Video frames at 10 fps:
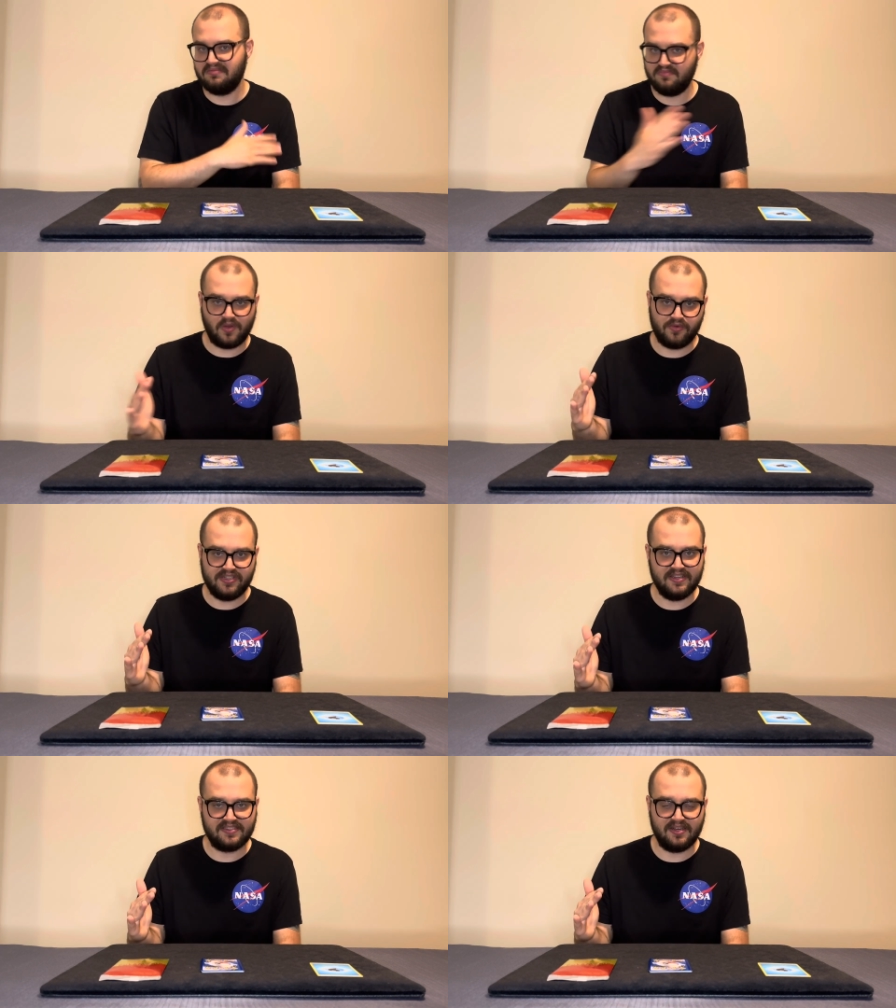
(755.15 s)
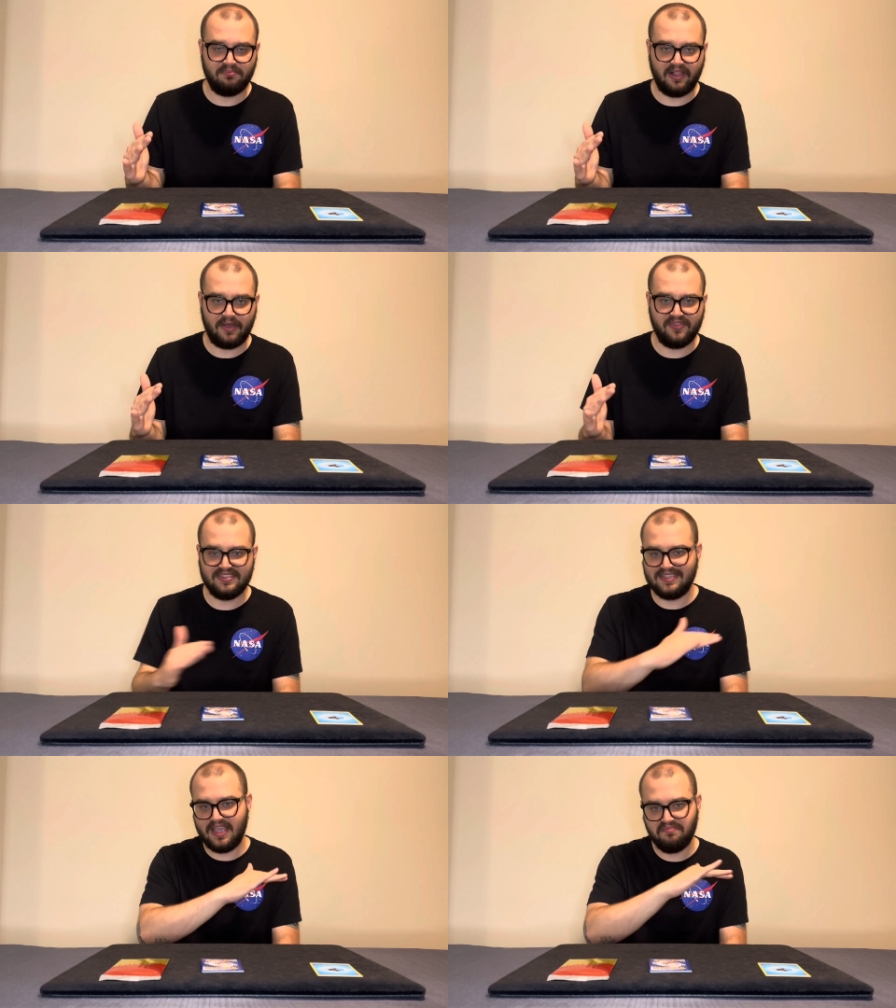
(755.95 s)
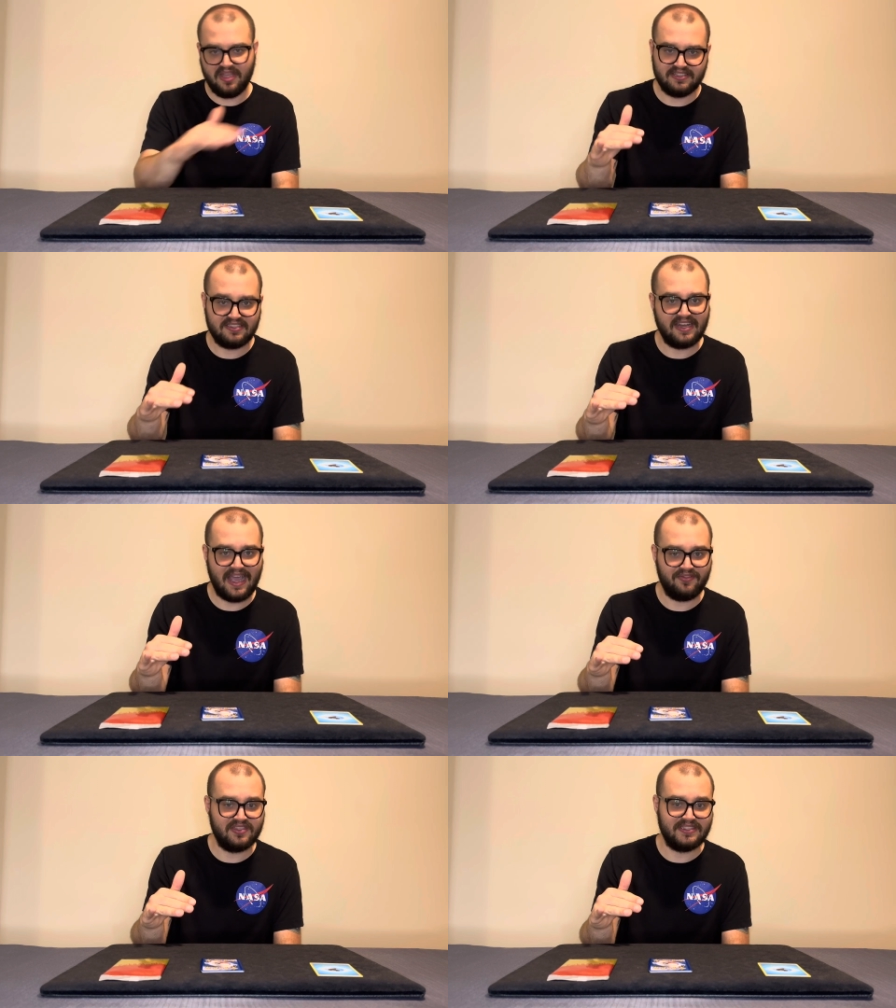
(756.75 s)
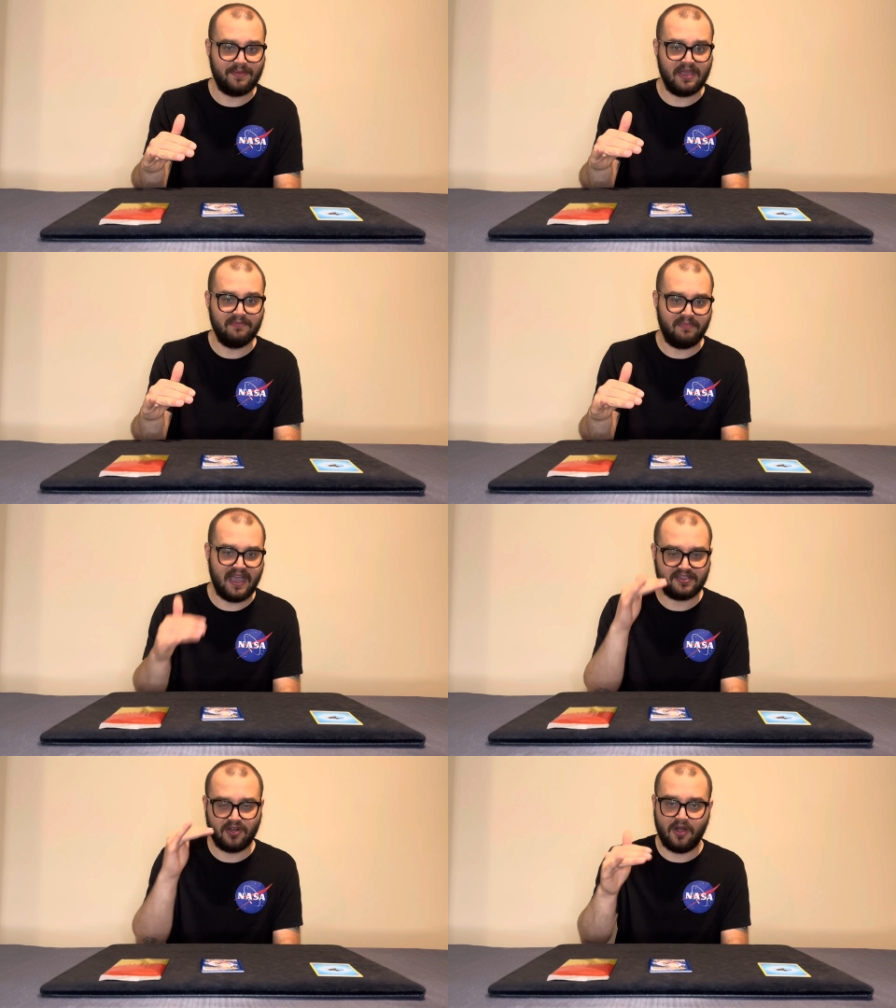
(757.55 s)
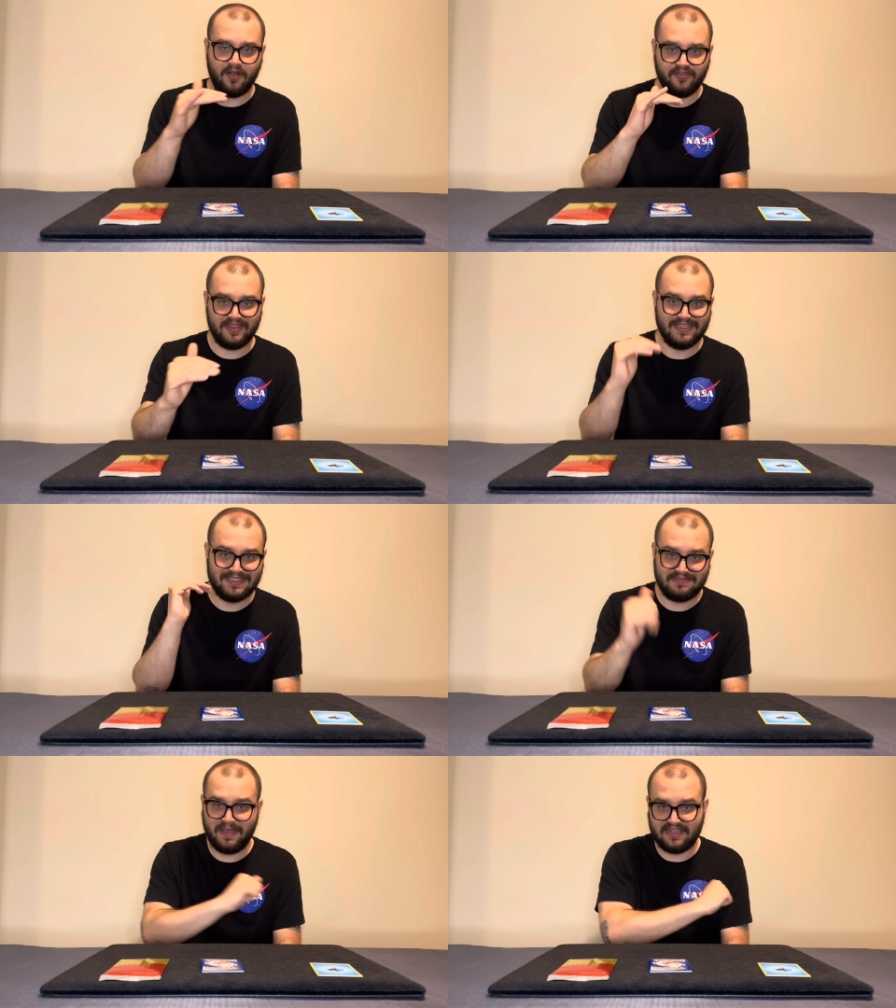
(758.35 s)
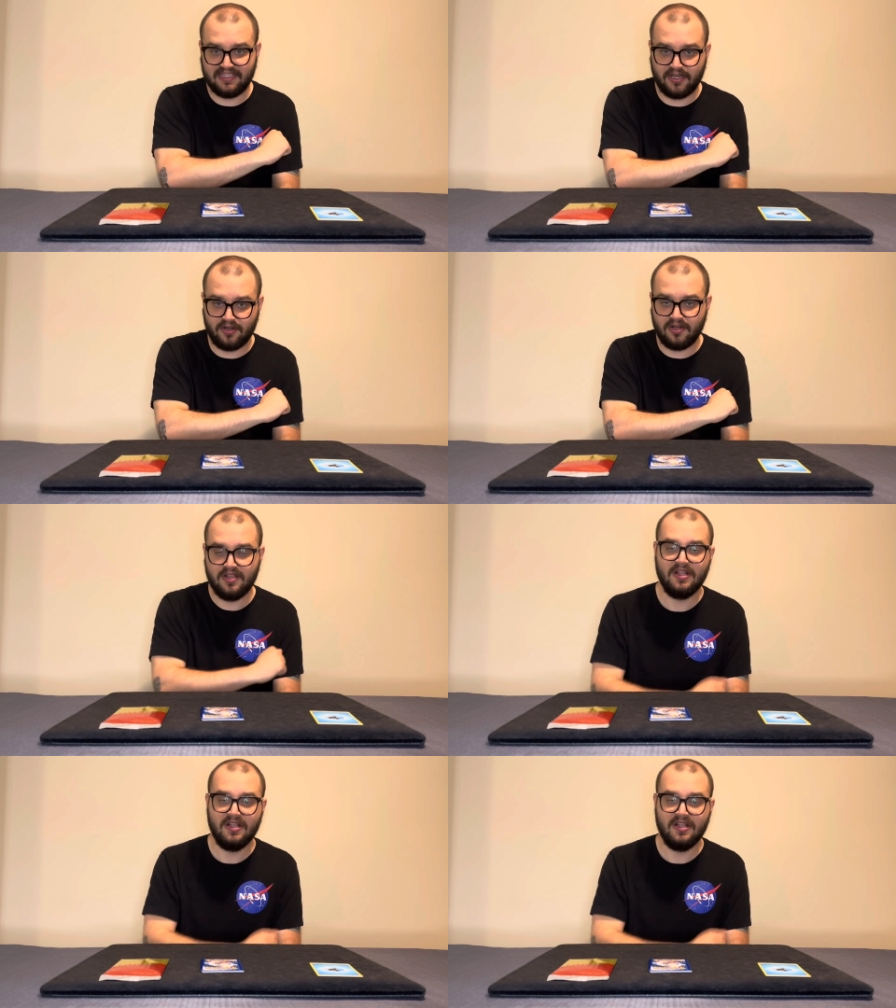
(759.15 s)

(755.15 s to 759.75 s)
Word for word: The routine is going to play out the same and it's going to have the same impact on the spectator.